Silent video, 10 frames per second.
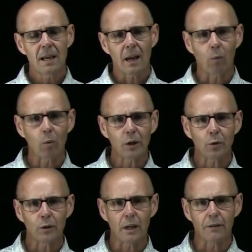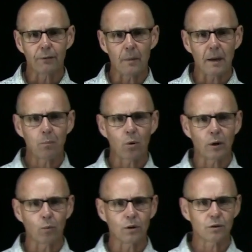and what we created from that
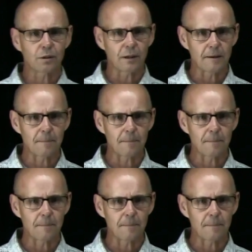point was